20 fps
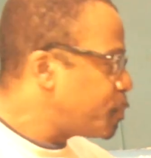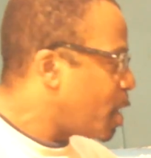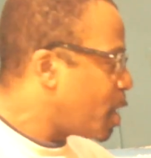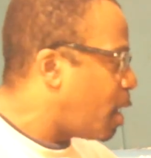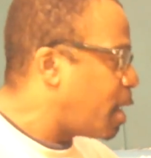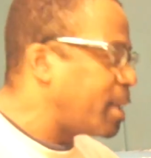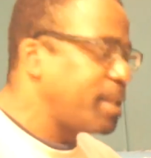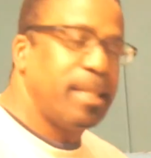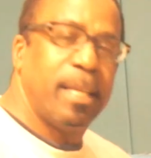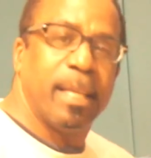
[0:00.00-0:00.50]

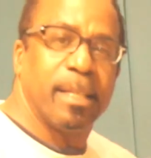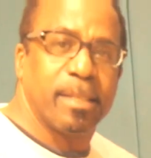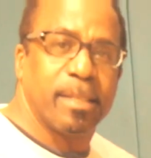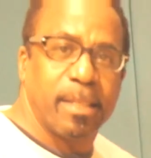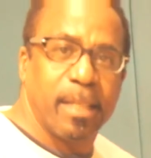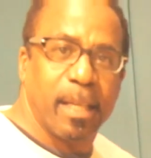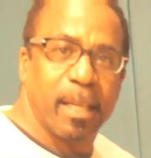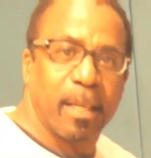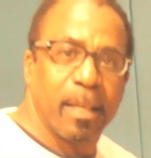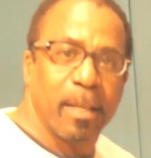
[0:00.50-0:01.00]

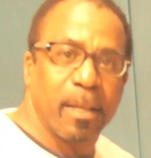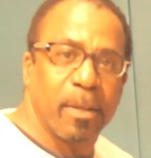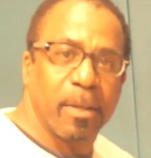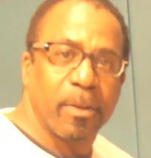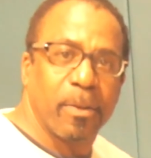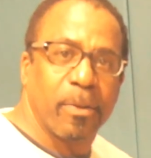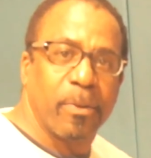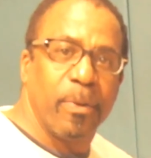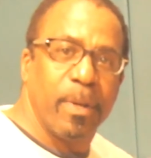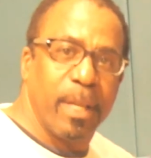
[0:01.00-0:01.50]
artistic
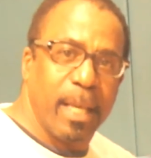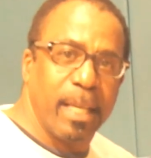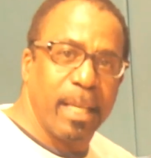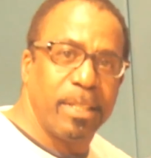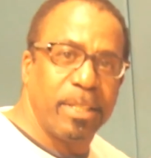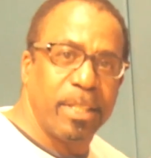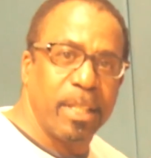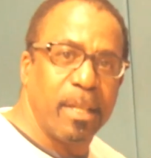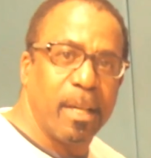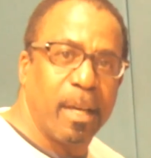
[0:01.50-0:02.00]

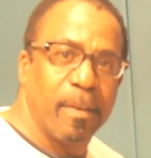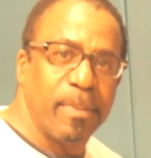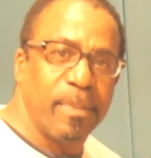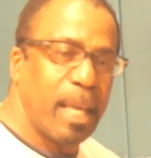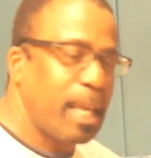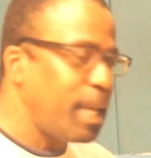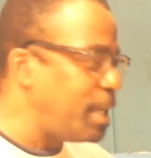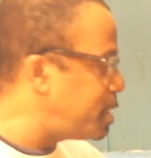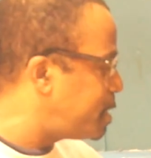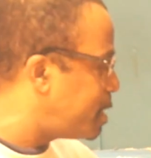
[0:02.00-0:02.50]
creation of the
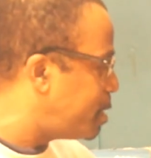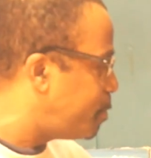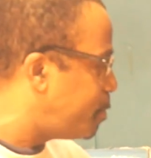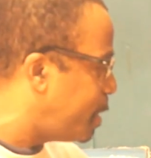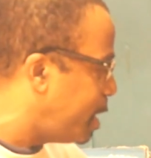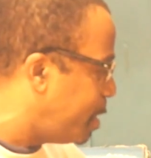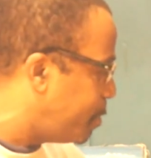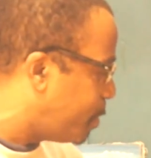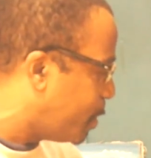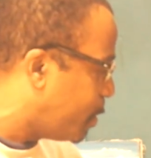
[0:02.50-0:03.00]
Haitian
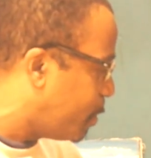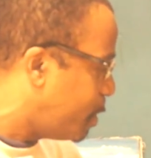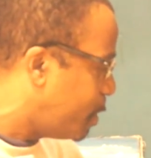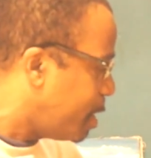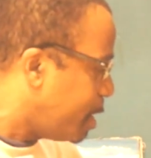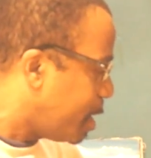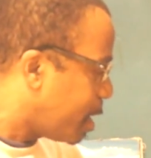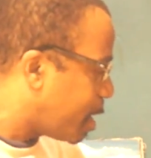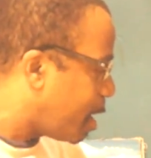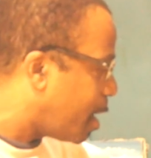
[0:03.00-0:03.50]
people,
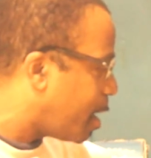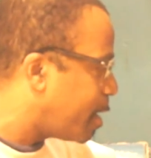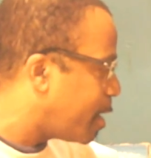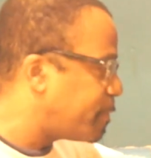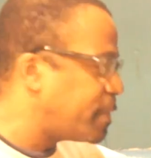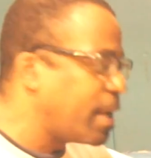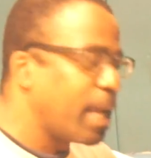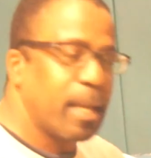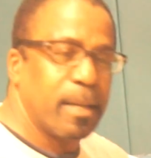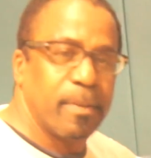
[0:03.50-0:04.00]

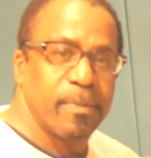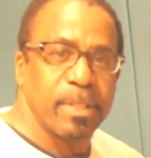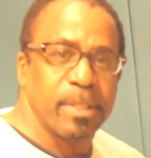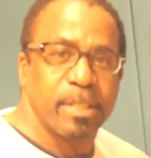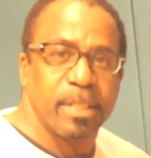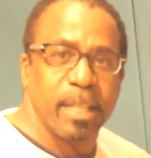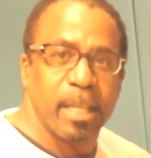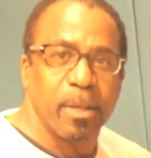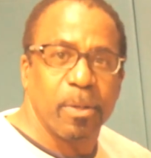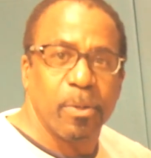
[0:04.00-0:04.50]
carved out of a
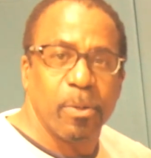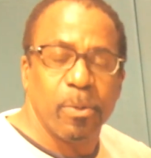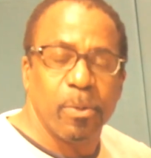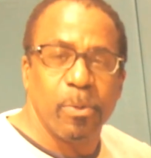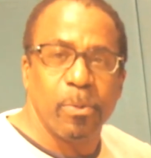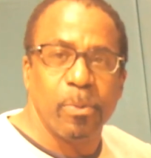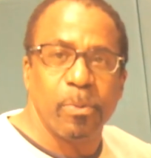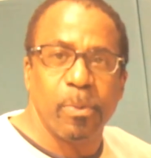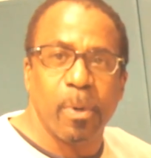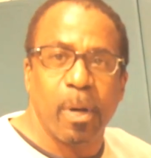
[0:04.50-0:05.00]

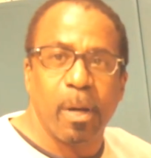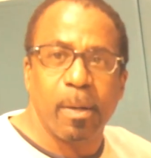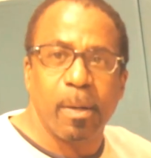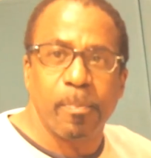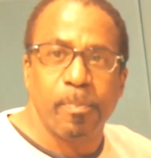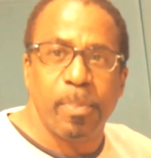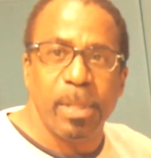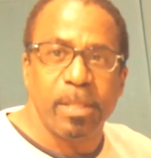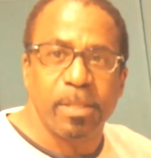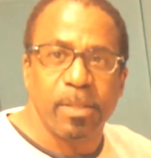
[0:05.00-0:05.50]
single
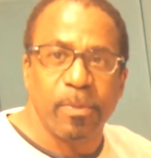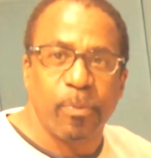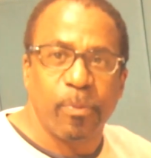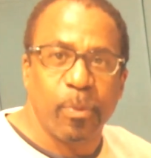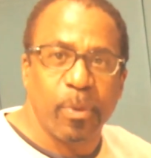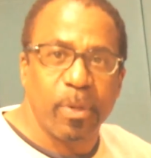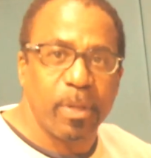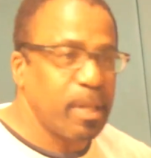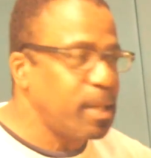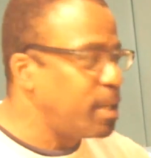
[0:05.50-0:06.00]
piece of
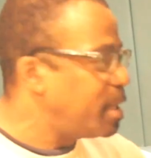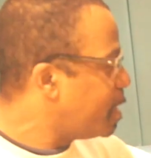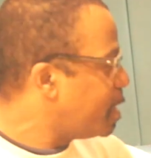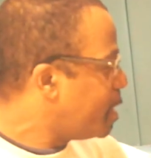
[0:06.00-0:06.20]
wood.